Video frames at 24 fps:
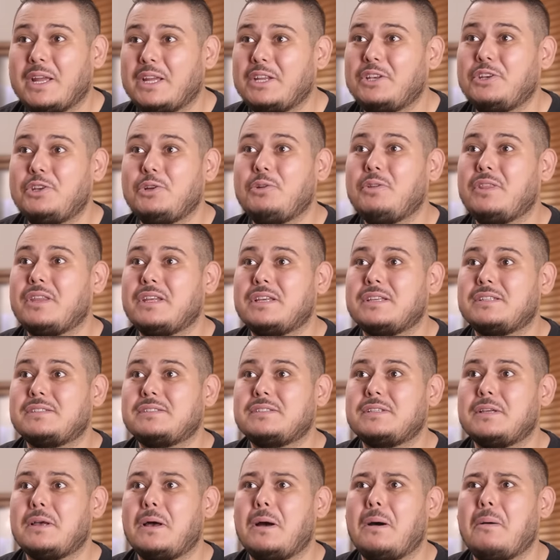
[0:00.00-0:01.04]
I can do
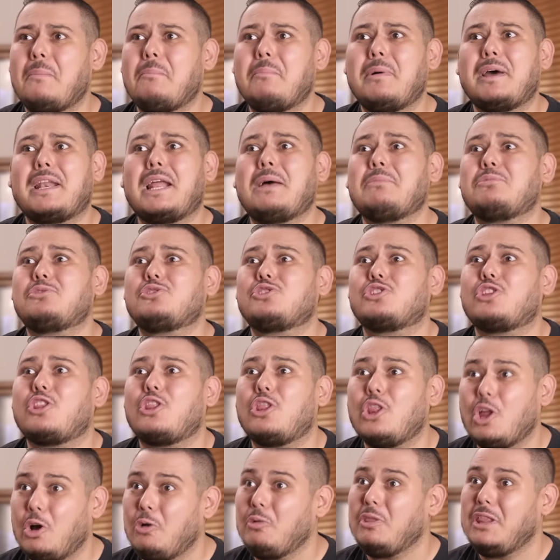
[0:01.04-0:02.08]
this, but I'm
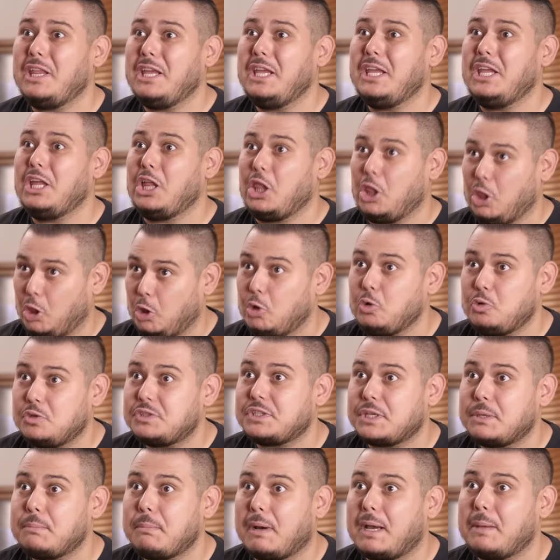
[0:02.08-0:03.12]
slowly
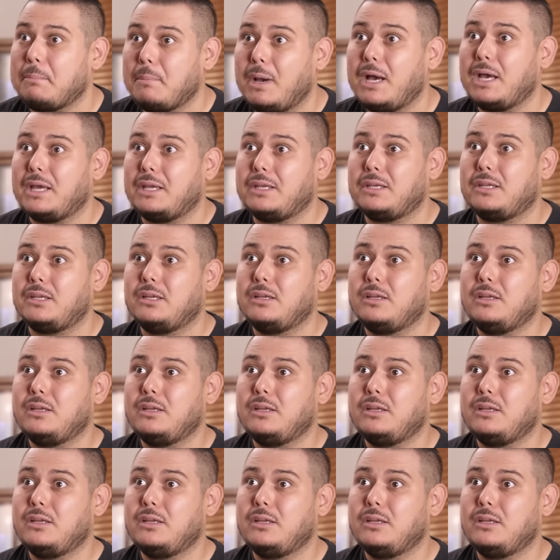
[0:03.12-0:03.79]
losing my mind.